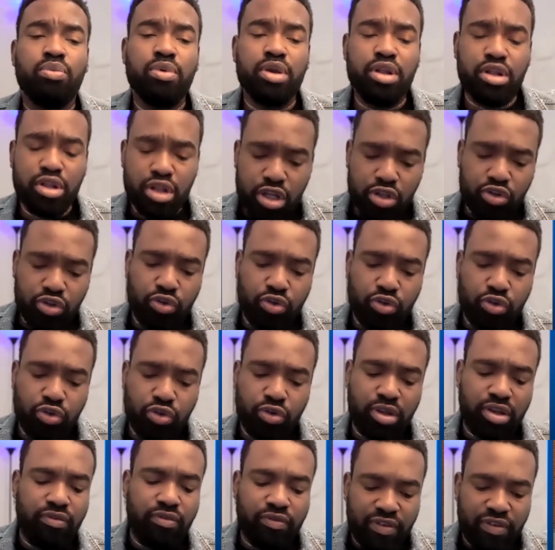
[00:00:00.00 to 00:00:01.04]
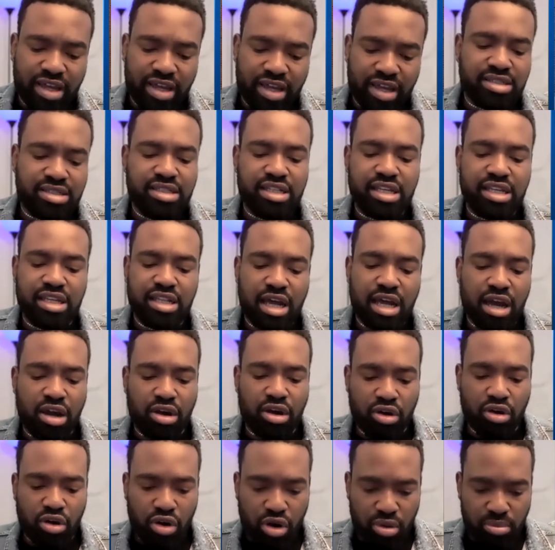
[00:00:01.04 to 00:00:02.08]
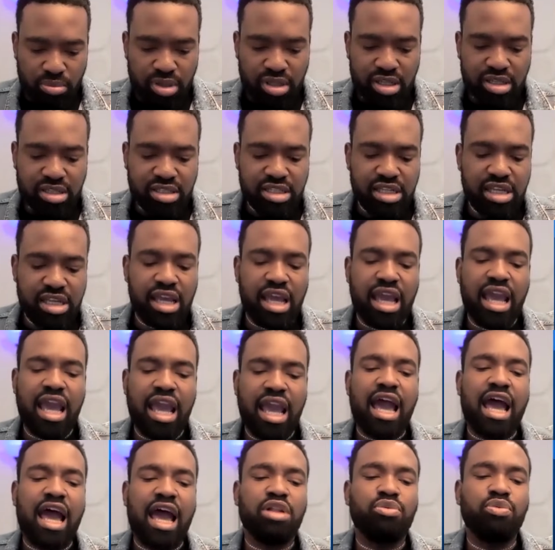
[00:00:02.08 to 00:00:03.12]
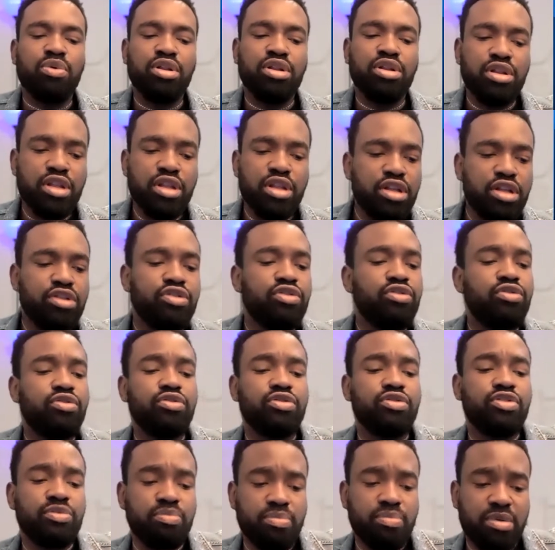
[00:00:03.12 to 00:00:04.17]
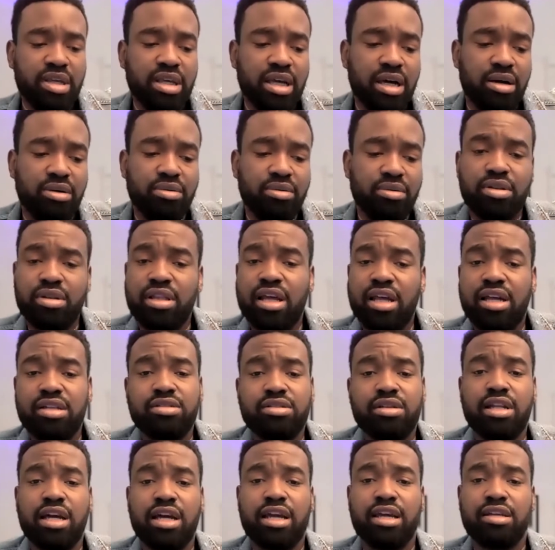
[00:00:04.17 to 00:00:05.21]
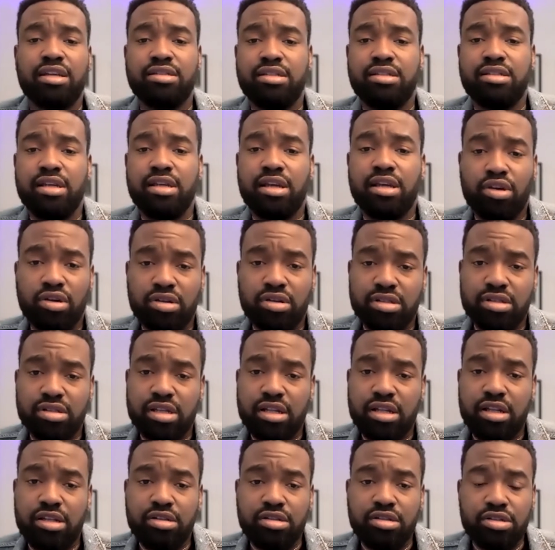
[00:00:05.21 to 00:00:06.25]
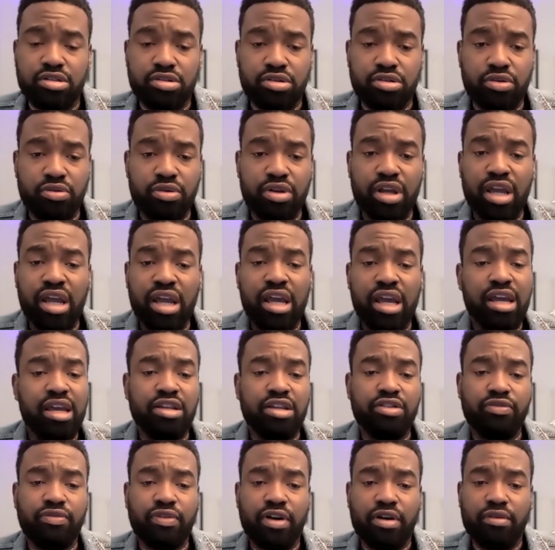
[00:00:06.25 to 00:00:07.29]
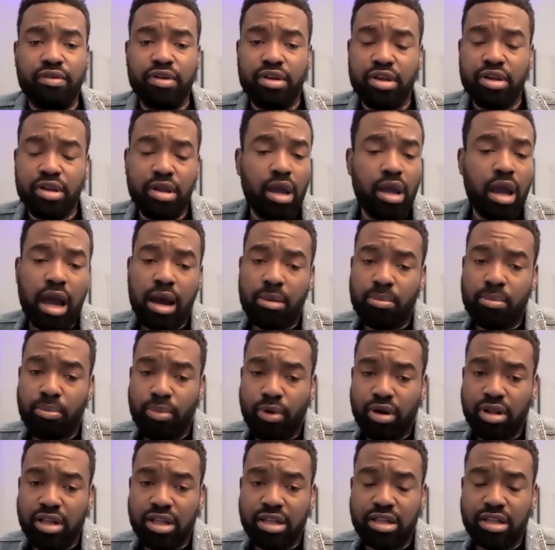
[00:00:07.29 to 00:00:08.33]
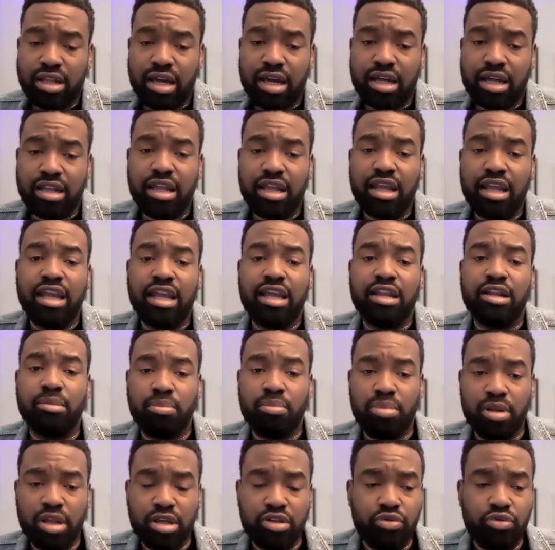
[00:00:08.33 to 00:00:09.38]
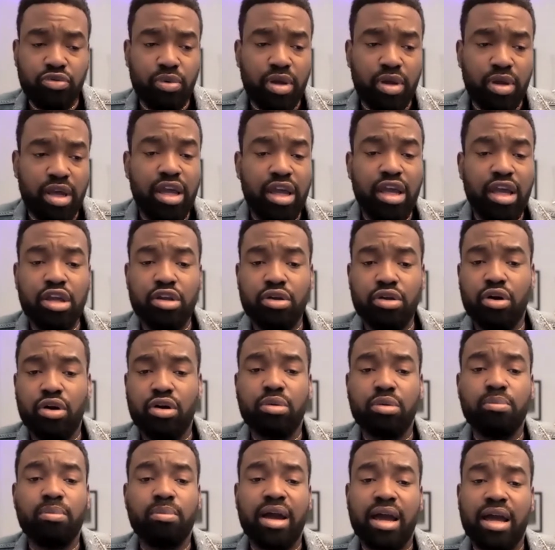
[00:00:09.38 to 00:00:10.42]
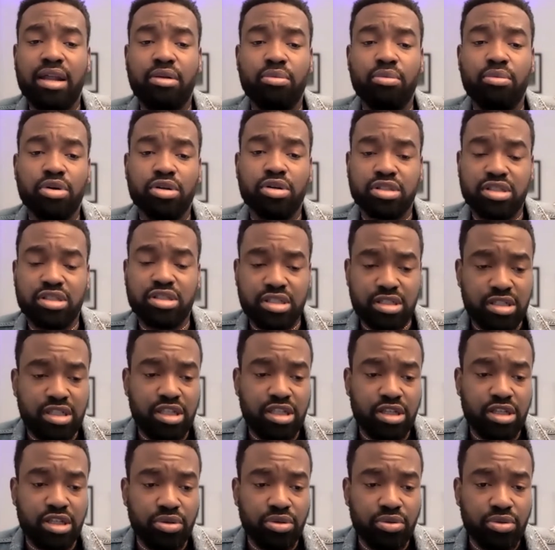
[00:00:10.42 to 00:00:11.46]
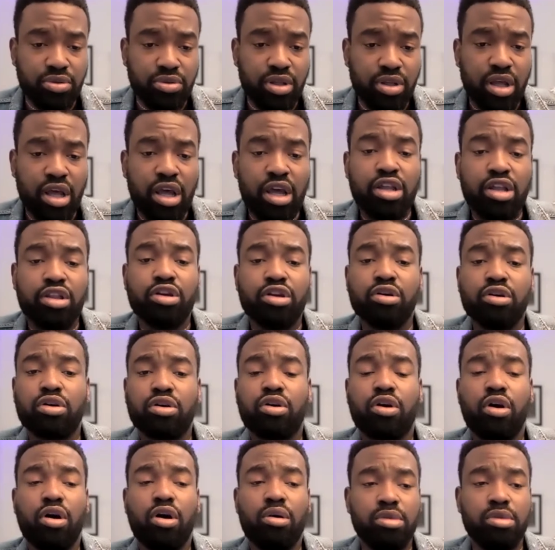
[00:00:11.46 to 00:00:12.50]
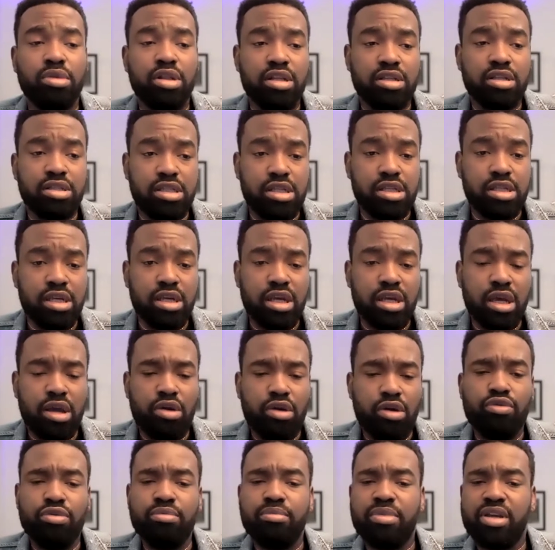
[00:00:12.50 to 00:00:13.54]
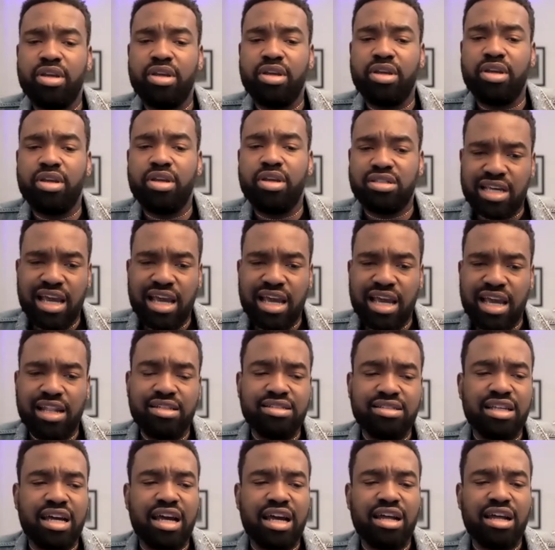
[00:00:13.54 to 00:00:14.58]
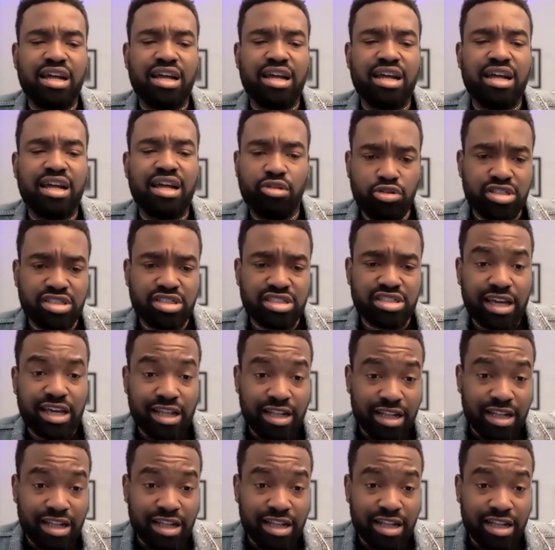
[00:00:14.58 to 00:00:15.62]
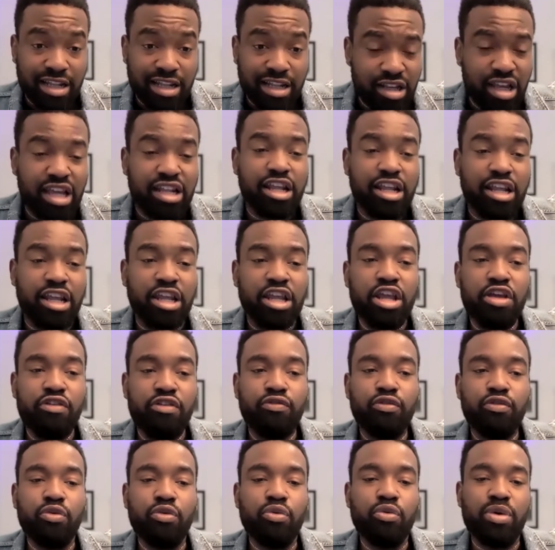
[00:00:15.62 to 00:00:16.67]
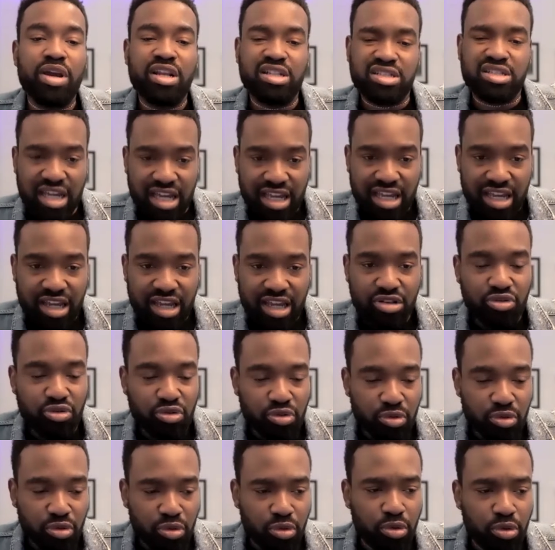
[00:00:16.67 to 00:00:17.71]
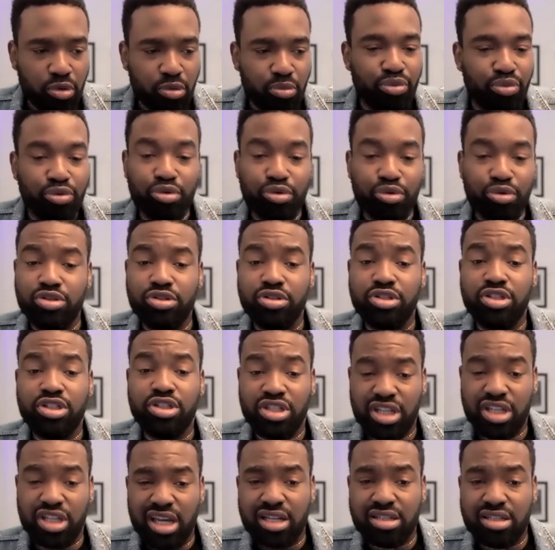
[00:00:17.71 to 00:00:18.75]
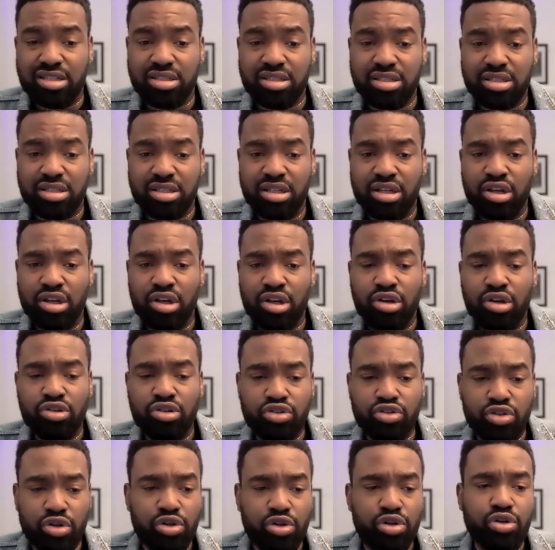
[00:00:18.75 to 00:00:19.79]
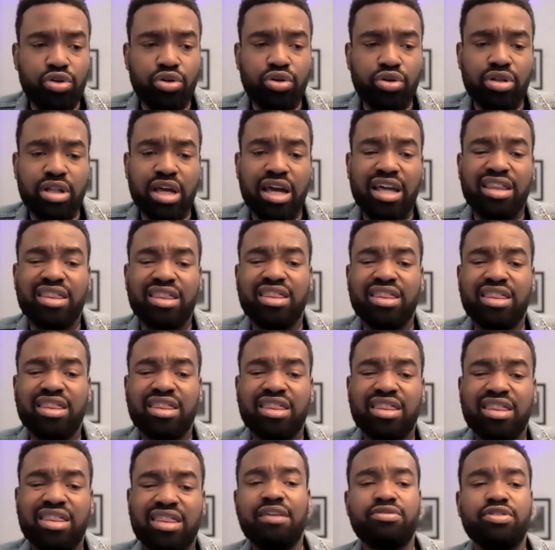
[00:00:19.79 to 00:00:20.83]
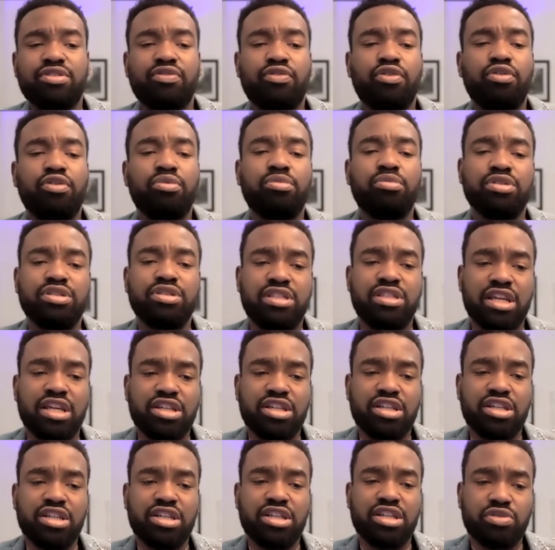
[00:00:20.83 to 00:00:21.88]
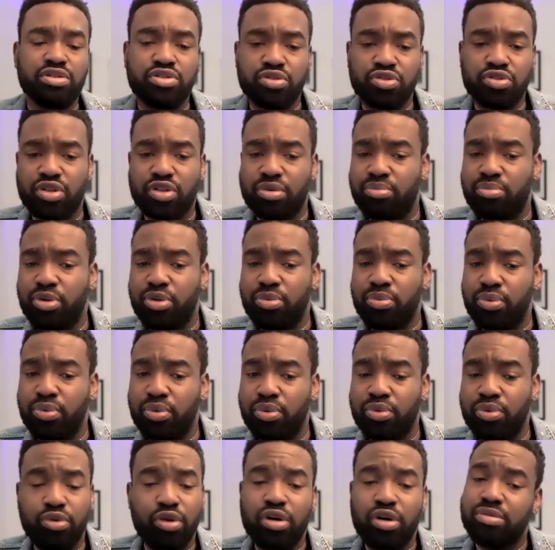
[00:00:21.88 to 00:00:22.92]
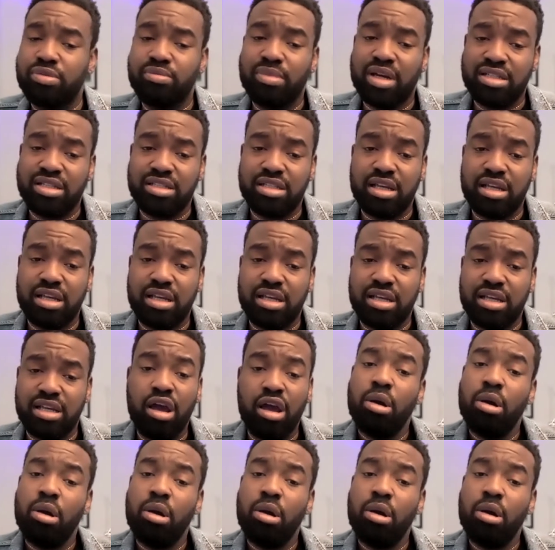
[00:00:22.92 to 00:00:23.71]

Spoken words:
We need to invest in our community, and we need to speak out. That's all I can say concerning this story. It's very appalling that in a place where a young man was killed, the community remained silent, and not just silent, they even went ahead to produce shirts showing you that the lives of homosexuals to some people don't matter.